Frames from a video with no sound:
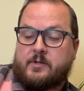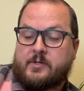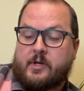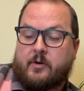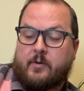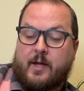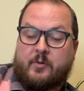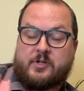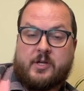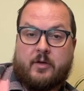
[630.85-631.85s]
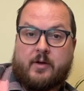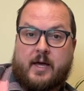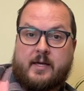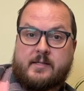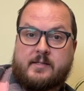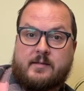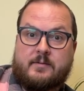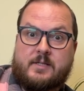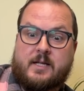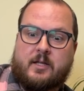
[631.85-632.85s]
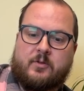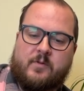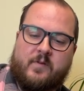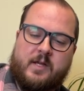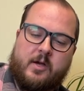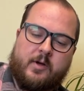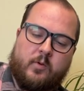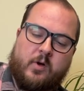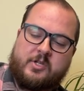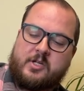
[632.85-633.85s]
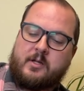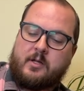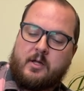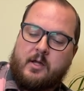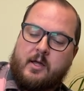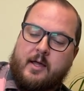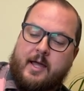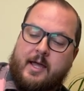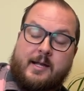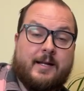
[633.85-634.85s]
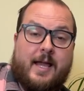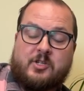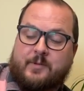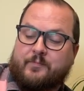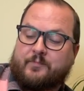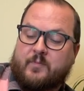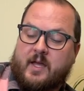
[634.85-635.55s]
so I appreciate you guys sticking through the video and watching and engaging.